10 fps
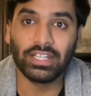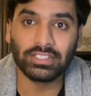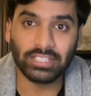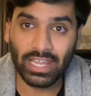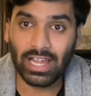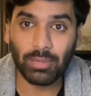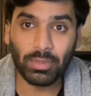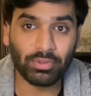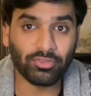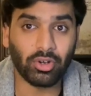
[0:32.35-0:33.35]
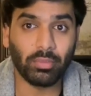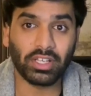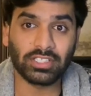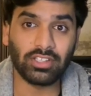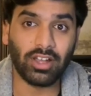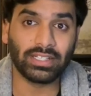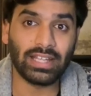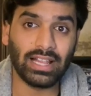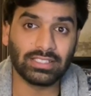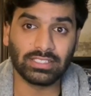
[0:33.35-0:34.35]
Today I'll be performing a stock
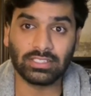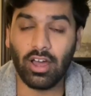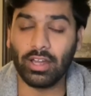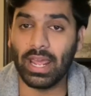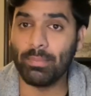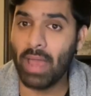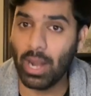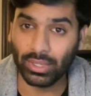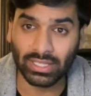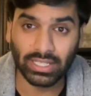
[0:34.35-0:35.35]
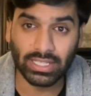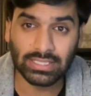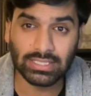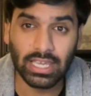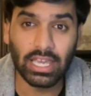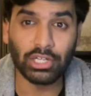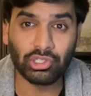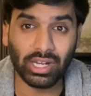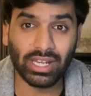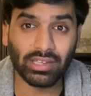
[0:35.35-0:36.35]
analysis on Empower Clinics,
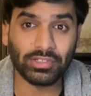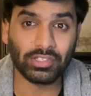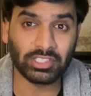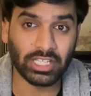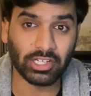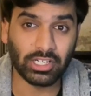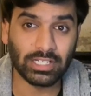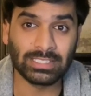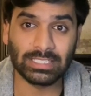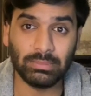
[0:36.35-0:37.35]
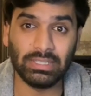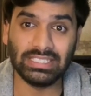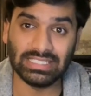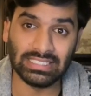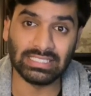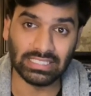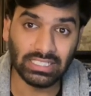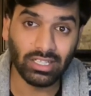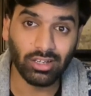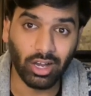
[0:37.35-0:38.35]
trading under the ticker
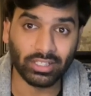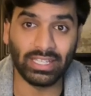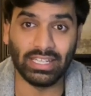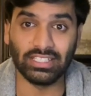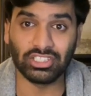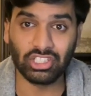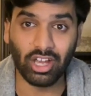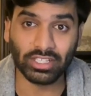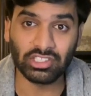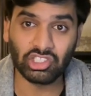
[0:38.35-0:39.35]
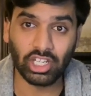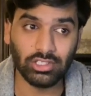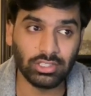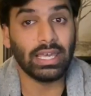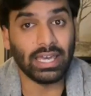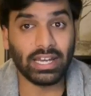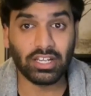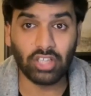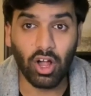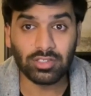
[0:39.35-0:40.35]
CBDT on Canadian Stock Exchange, and it is
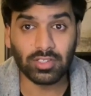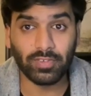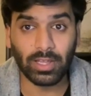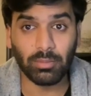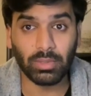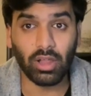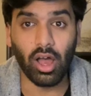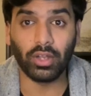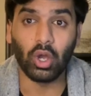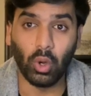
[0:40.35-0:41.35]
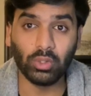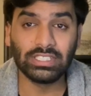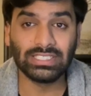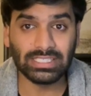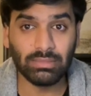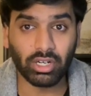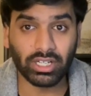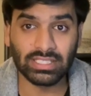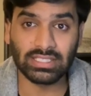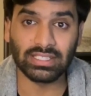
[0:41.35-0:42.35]
also available on OTC
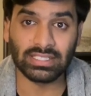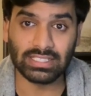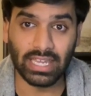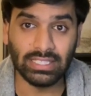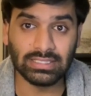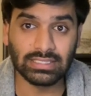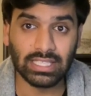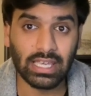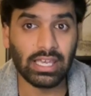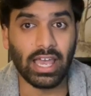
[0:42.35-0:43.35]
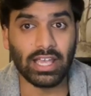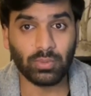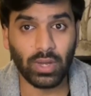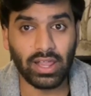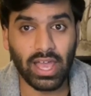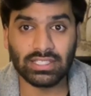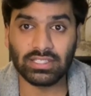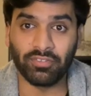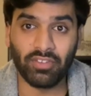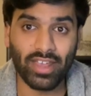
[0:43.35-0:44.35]
markets in the States, as well as the
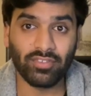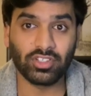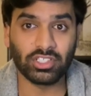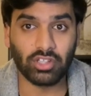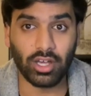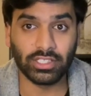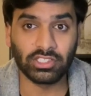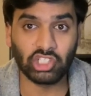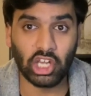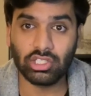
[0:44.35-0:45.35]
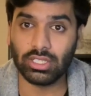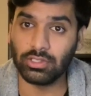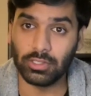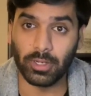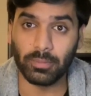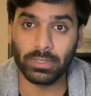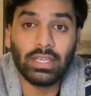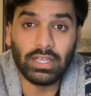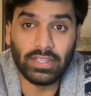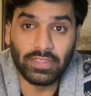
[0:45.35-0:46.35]
Frankfurt Stock Exchange in Europe.
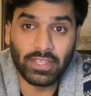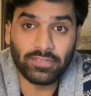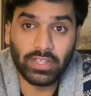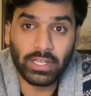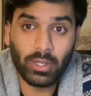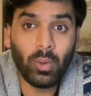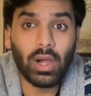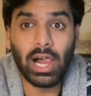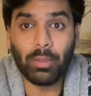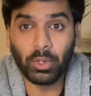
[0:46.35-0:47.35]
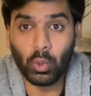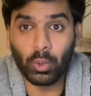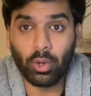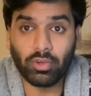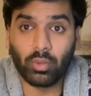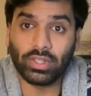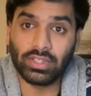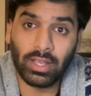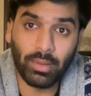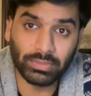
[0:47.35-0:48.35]
In this video, I'll be going over what
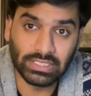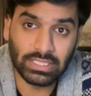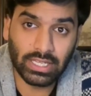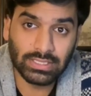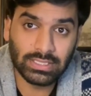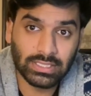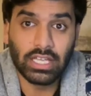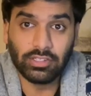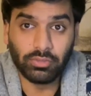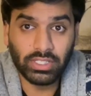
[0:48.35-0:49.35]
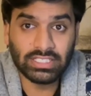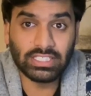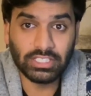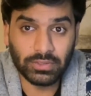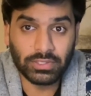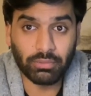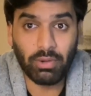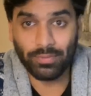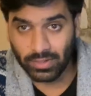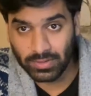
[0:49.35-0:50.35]
the company does, the recent news
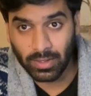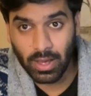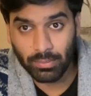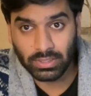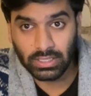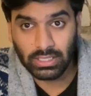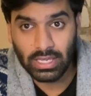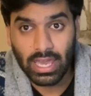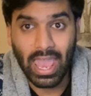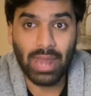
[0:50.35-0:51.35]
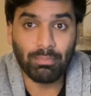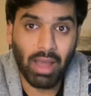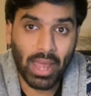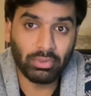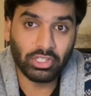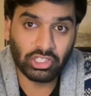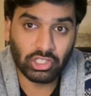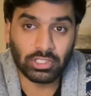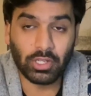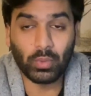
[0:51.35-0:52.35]
surrounding the company, and my
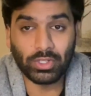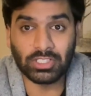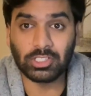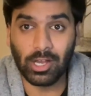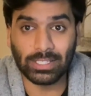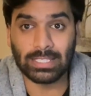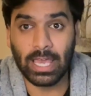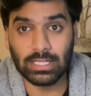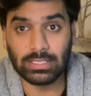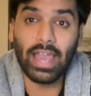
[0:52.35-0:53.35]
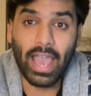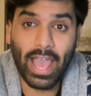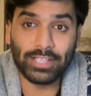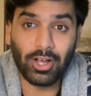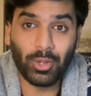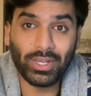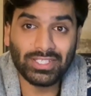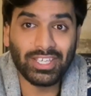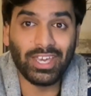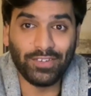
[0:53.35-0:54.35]
predictions on where the stock is headed. As
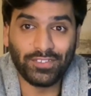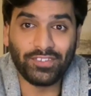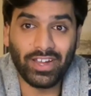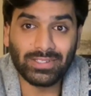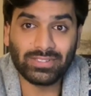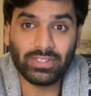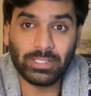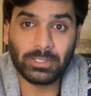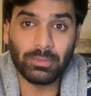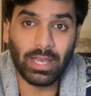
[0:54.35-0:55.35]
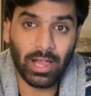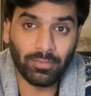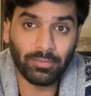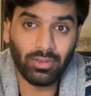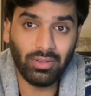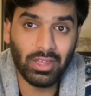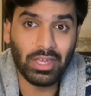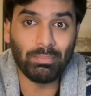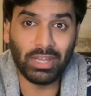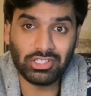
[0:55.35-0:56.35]
always, if you find this video to be helpful,
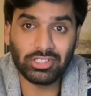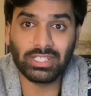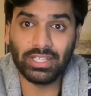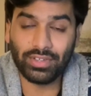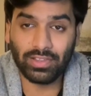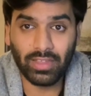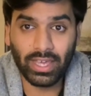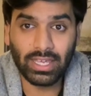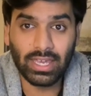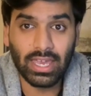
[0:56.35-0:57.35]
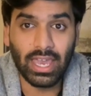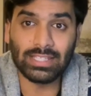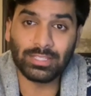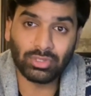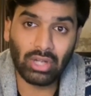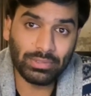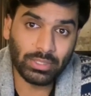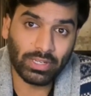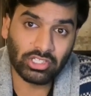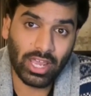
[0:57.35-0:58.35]
make sure to give it a like and subscribe to
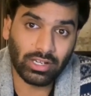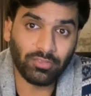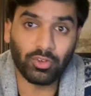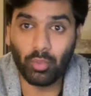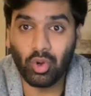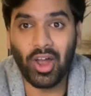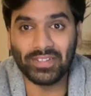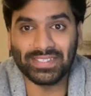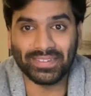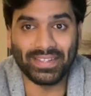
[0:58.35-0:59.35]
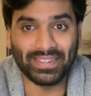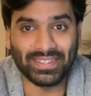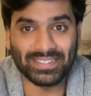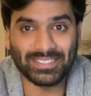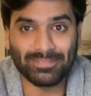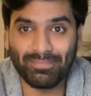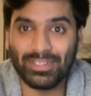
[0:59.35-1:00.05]
my channel for more content like this.